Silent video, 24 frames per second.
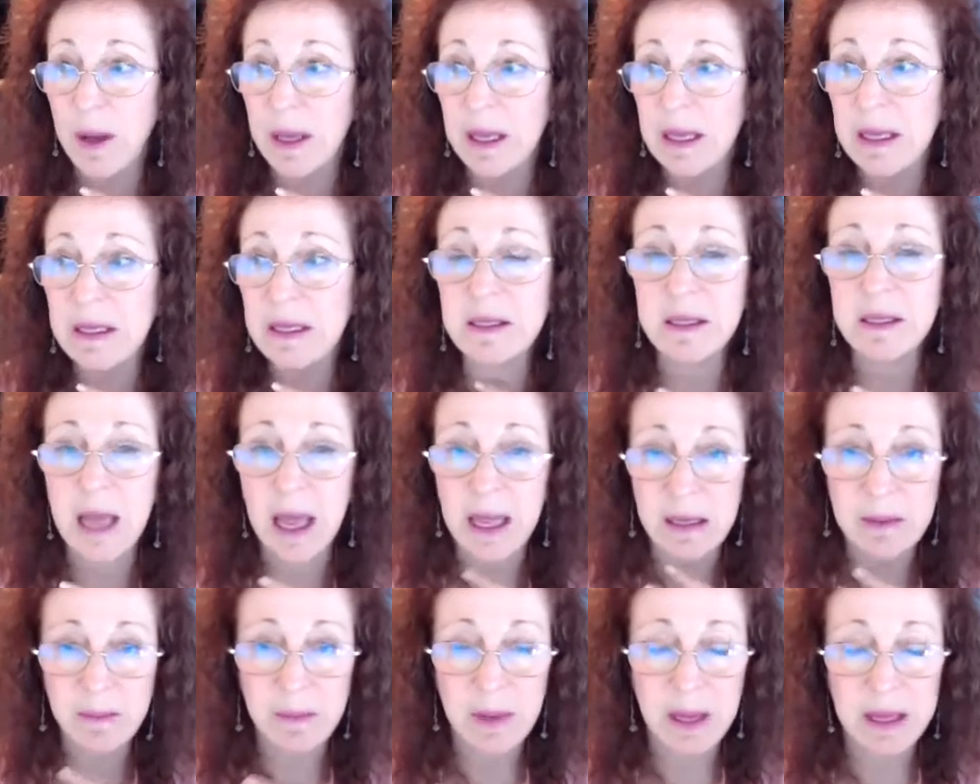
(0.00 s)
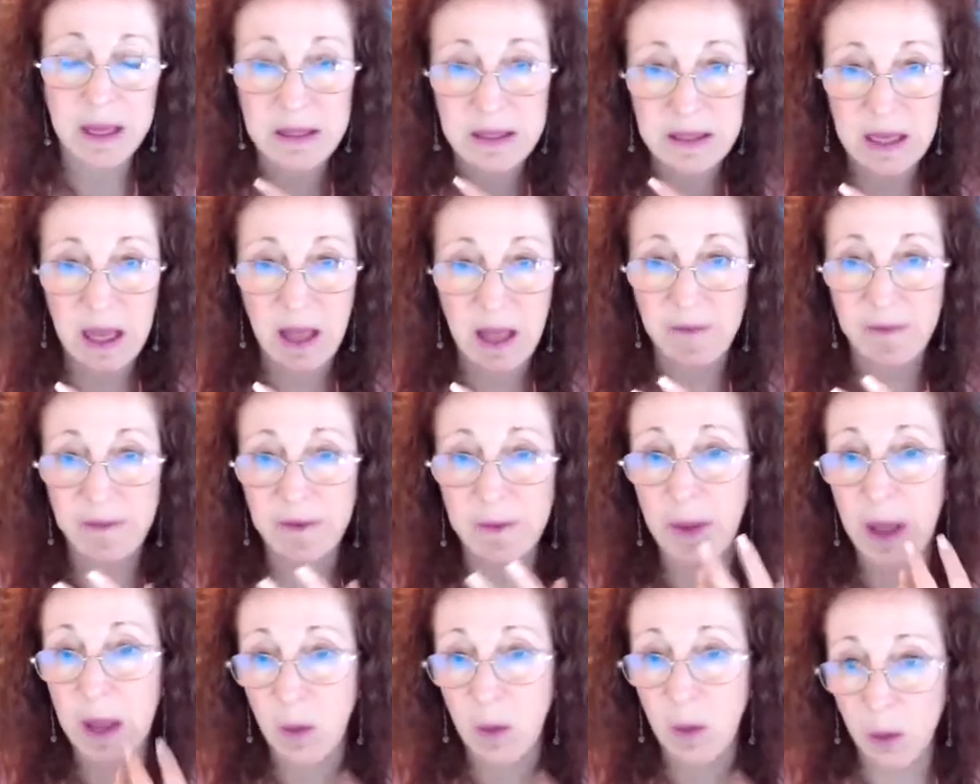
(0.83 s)
inside myself and
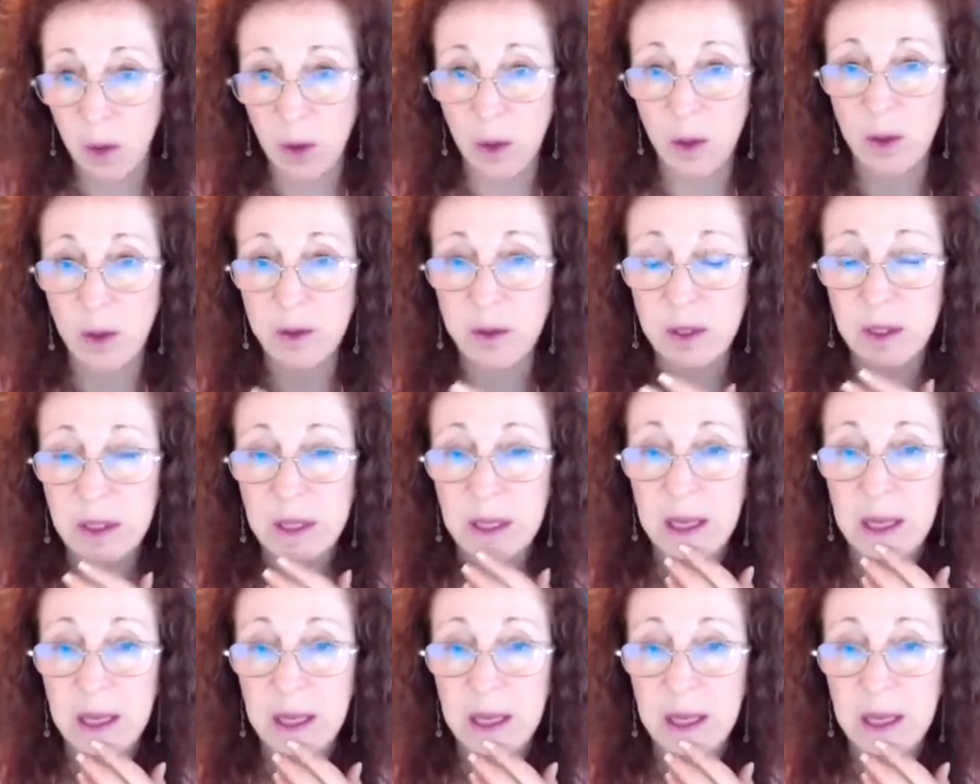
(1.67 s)
my world.